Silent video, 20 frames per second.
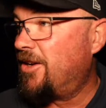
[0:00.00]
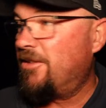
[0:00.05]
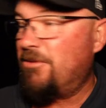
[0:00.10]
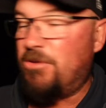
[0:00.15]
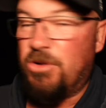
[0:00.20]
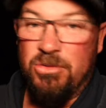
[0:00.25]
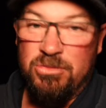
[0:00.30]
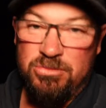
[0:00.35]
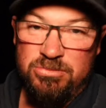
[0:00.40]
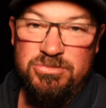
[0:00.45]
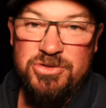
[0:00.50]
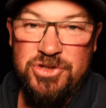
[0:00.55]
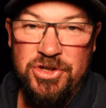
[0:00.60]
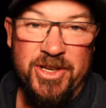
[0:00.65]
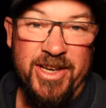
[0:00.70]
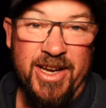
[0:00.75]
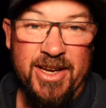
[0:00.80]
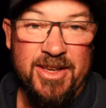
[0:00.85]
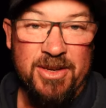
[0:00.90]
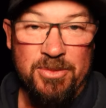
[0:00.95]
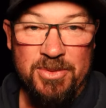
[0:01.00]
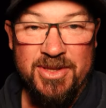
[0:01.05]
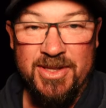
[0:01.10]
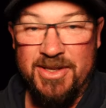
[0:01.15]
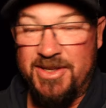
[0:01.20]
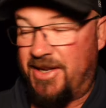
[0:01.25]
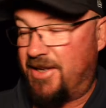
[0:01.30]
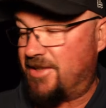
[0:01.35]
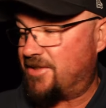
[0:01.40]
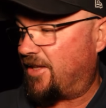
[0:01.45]
well, shooting anything with
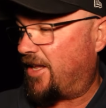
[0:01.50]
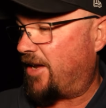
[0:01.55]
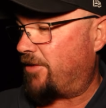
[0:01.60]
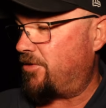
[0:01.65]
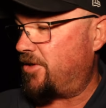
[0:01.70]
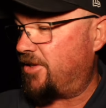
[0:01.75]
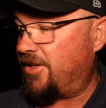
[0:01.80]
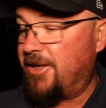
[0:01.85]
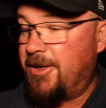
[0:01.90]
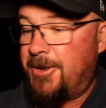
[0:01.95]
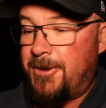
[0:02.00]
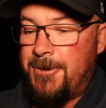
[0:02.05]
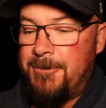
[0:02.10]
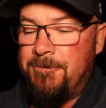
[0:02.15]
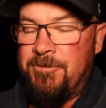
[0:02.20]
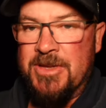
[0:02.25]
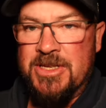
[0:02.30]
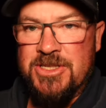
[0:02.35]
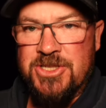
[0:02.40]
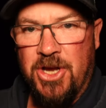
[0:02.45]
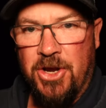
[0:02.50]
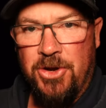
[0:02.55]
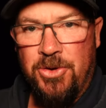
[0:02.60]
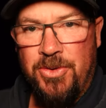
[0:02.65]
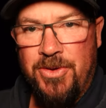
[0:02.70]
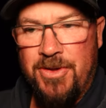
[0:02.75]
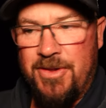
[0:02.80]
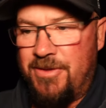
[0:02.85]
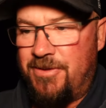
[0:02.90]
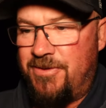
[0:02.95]
the DSLR really.
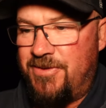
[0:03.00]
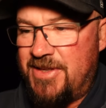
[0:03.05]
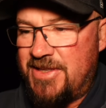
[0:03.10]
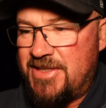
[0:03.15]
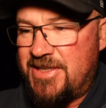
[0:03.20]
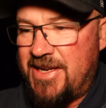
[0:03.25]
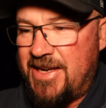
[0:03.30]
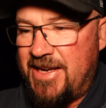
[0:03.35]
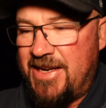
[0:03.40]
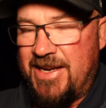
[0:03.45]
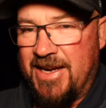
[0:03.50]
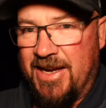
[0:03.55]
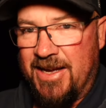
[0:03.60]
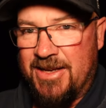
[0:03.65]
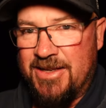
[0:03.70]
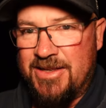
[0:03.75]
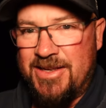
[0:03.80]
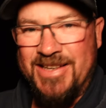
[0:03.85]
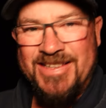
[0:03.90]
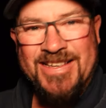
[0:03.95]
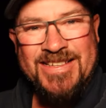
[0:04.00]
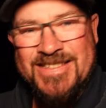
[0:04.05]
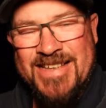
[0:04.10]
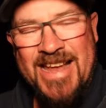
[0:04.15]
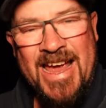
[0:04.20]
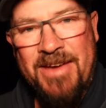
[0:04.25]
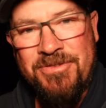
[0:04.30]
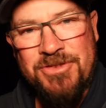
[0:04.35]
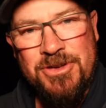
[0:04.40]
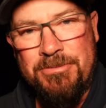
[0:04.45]
So this here, it doesn't
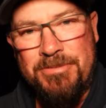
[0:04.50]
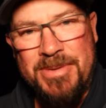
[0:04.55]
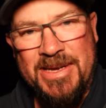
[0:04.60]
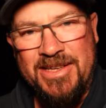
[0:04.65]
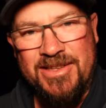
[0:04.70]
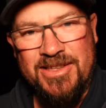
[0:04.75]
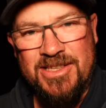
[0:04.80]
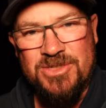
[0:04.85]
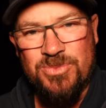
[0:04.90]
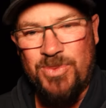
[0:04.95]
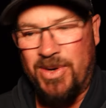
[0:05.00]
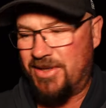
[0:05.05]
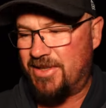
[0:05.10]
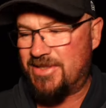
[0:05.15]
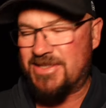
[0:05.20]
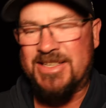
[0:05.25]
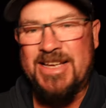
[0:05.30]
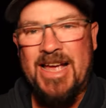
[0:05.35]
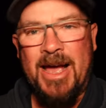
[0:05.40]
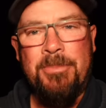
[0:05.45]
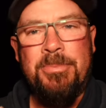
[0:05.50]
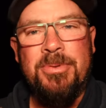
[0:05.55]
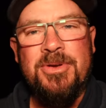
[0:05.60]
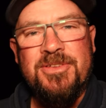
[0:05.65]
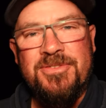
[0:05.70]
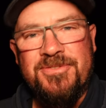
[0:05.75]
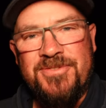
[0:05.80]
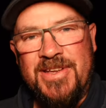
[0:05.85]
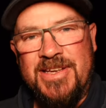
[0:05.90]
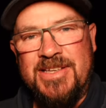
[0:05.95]
have to be this one. There's a couple
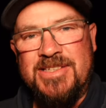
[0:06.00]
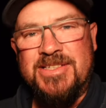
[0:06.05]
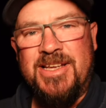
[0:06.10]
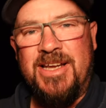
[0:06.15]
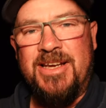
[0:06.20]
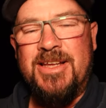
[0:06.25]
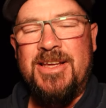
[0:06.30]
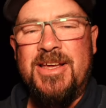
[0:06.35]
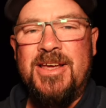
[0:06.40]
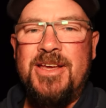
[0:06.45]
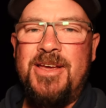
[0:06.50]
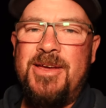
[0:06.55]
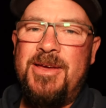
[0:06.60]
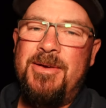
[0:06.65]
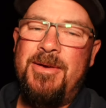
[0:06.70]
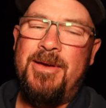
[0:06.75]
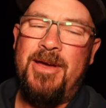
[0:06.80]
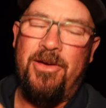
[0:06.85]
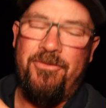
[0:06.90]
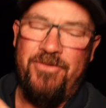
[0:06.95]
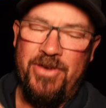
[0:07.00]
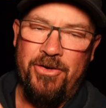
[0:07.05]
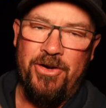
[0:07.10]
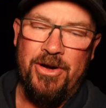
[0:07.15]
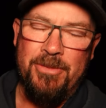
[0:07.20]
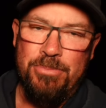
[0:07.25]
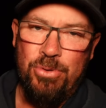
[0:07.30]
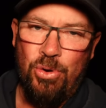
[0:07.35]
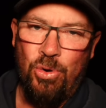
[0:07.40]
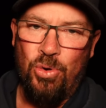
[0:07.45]
of things that are
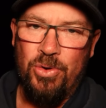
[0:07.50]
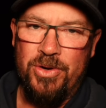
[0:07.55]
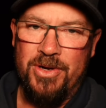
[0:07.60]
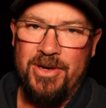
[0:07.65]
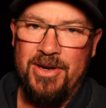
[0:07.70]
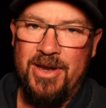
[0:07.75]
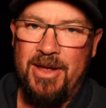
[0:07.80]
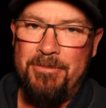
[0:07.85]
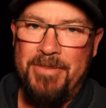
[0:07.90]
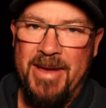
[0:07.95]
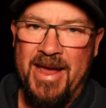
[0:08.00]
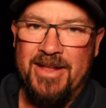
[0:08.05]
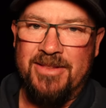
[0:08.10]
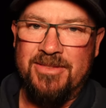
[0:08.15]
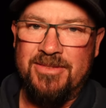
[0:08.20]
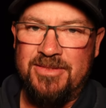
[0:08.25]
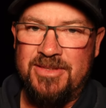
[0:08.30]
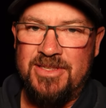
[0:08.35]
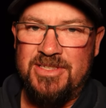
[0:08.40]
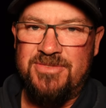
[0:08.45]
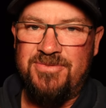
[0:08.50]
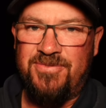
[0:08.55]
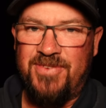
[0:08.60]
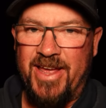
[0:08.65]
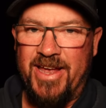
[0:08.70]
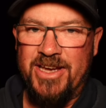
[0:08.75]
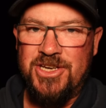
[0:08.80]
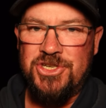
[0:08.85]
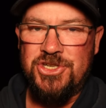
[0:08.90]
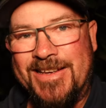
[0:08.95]
very important about this
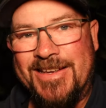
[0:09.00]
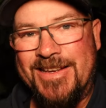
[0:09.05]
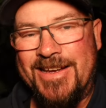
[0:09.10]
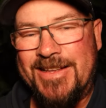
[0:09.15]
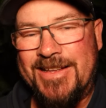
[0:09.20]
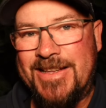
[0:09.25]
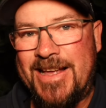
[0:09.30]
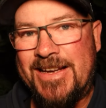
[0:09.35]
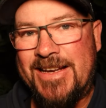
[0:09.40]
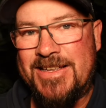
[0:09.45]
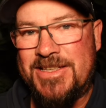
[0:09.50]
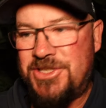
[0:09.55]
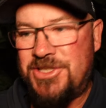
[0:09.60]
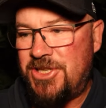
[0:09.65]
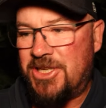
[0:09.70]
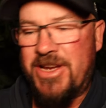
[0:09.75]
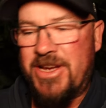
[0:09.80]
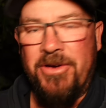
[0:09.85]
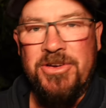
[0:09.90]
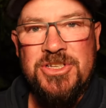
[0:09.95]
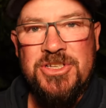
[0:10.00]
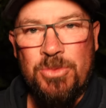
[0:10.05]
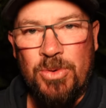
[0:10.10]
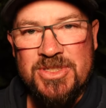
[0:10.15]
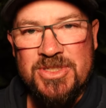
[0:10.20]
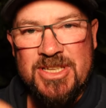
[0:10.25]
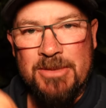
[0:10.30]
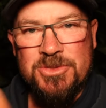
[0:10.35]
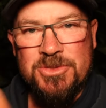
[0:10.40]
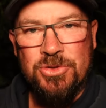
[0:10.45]
flash. And that is you're going to
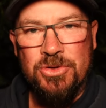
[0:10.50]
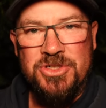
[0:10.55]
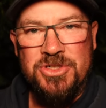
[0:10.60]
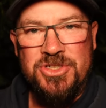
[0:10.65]
want some sort